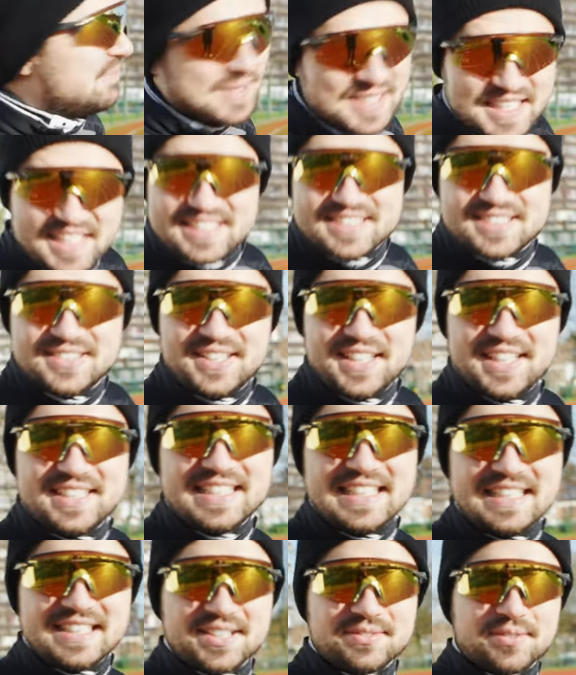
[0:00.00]
Yes, today's
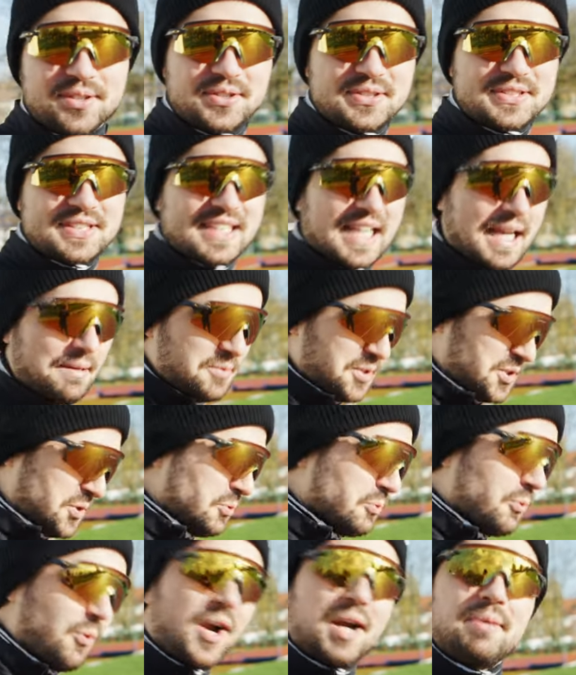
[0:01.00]
intervals, I'm just
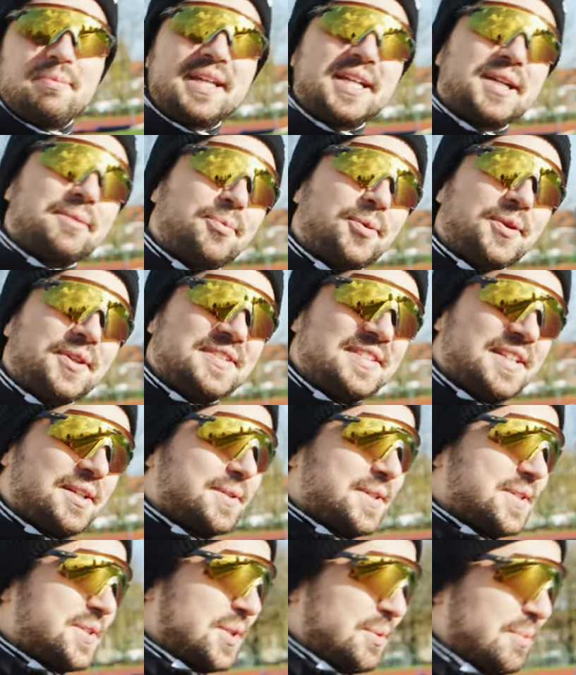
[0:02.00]
warming up with the
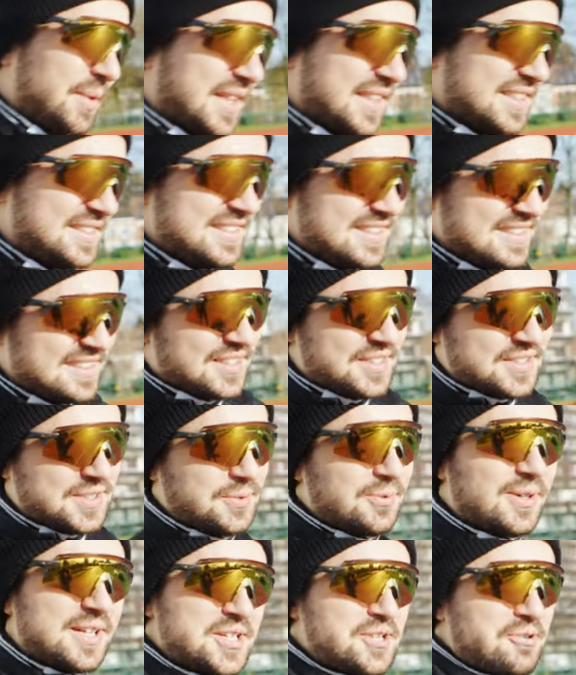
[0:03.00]
secret shoe, because this is also
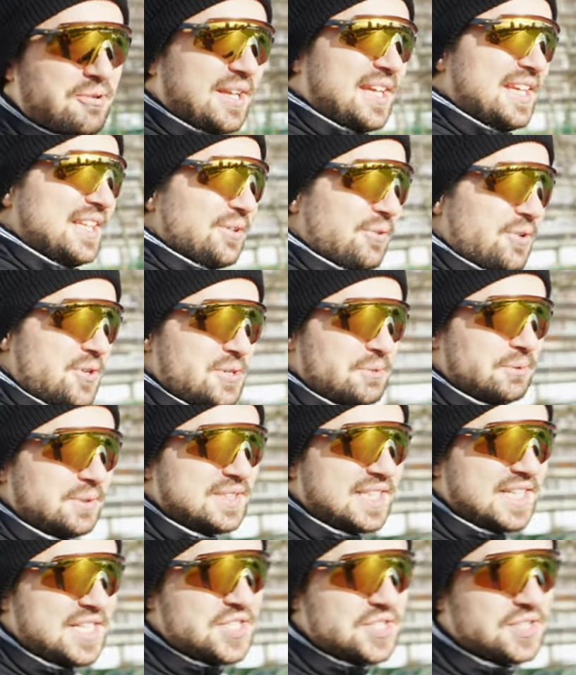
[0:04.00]
one trick in your shoe
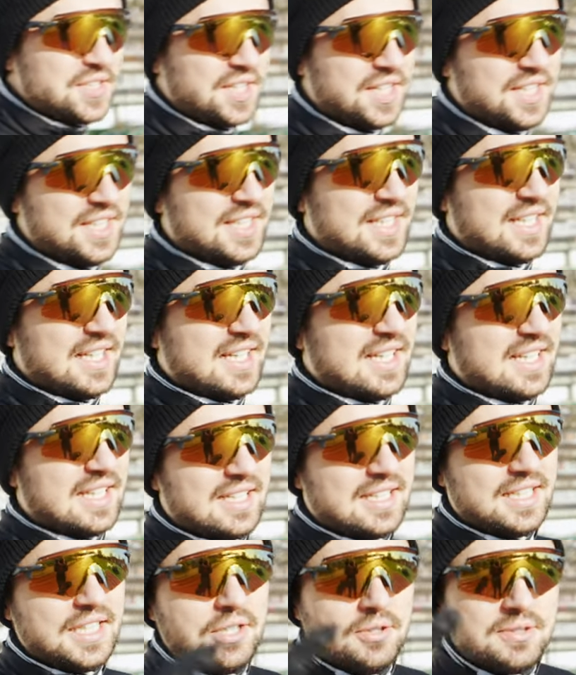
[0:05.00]
rotation:
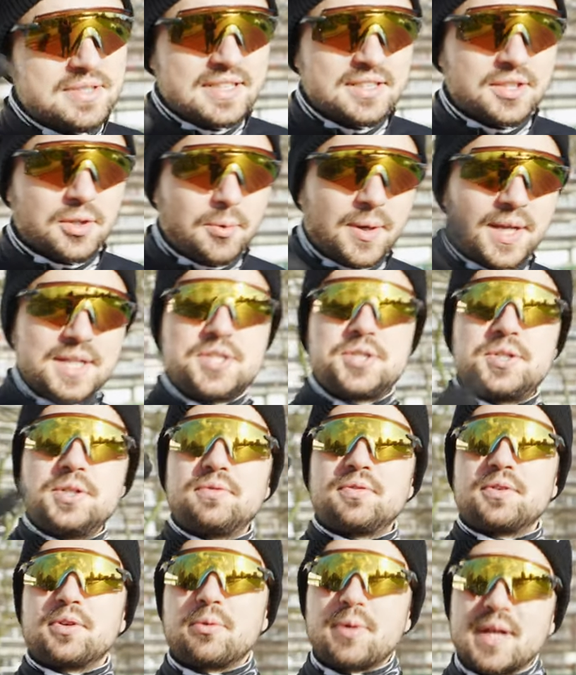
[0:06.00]
using the right shoe
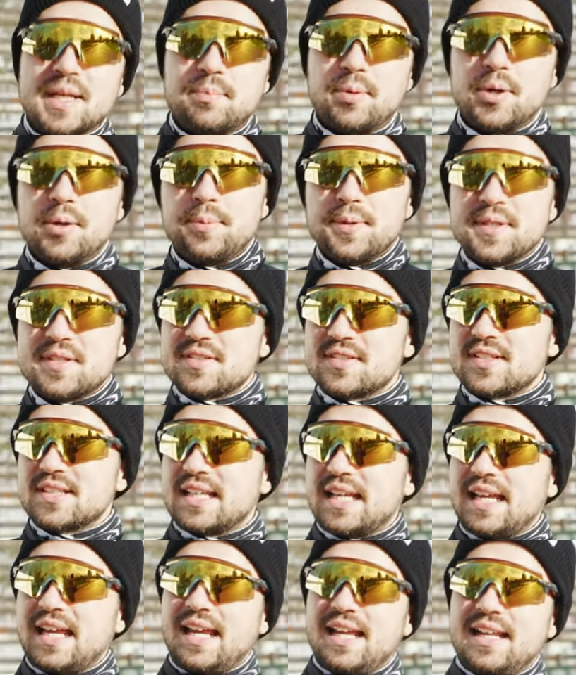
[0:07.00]
for the right purpose.
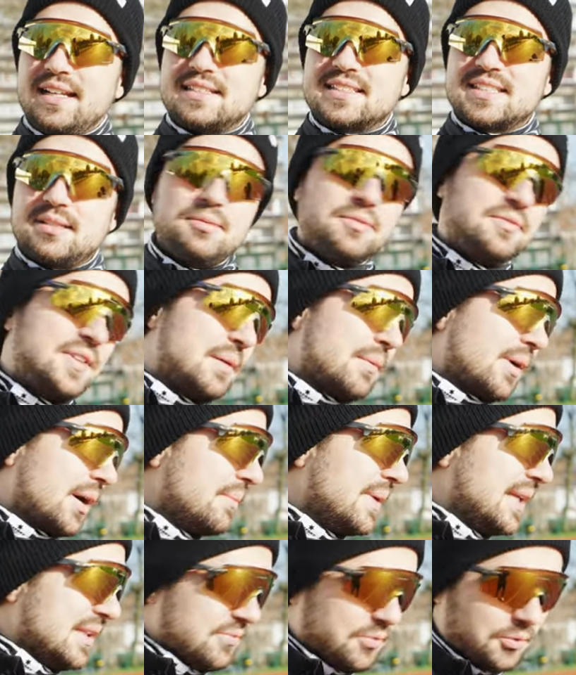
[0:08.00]
And some of them are
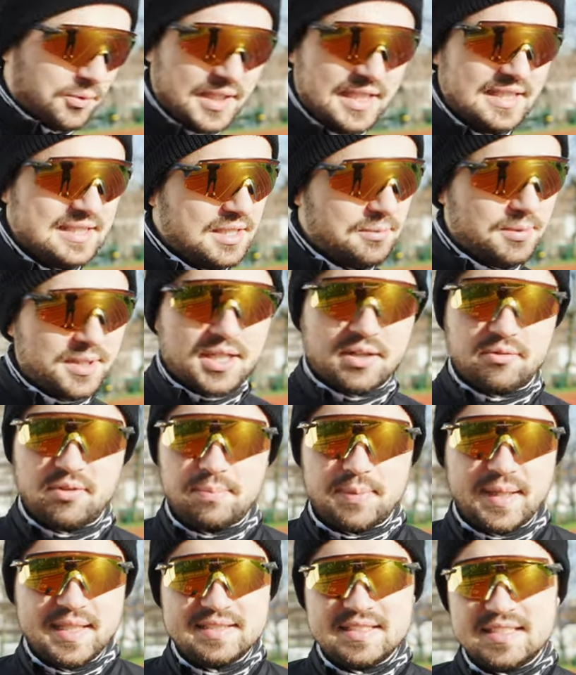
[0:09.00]
meant for easy recovery
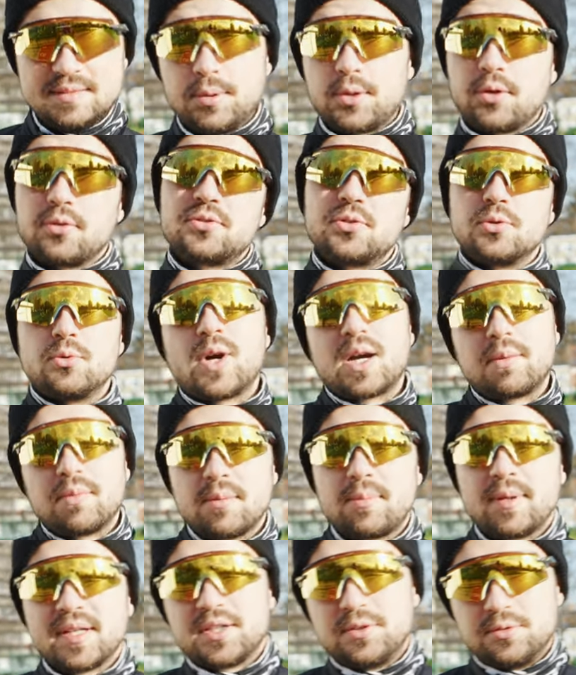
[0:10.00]
paces, but also warm
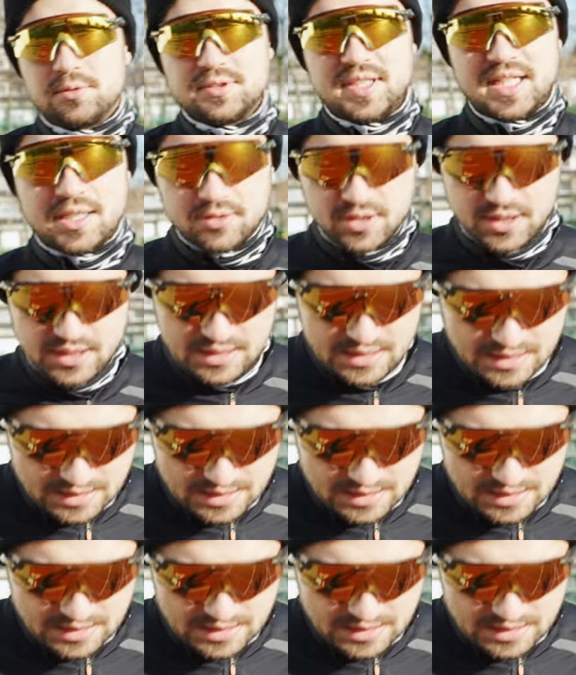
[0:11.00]
up and cool down.